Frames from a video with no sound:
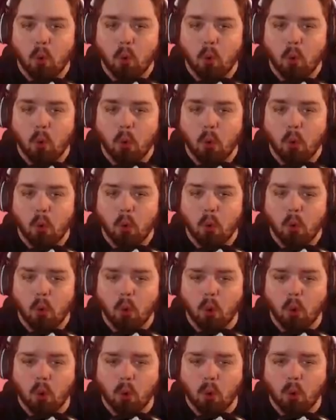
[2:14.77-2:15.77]

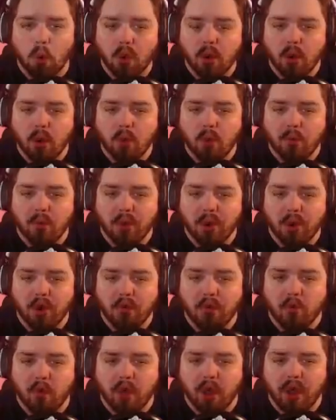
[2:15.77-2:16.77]
Oh.
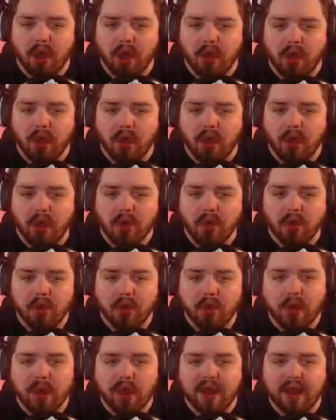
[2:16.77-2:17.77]
Barbed wire.
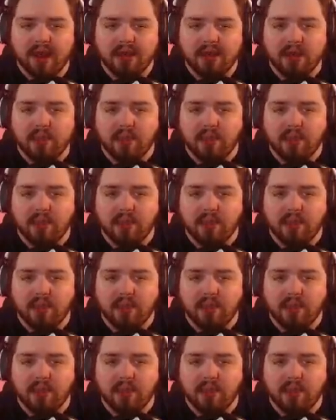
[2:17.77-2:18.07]
And a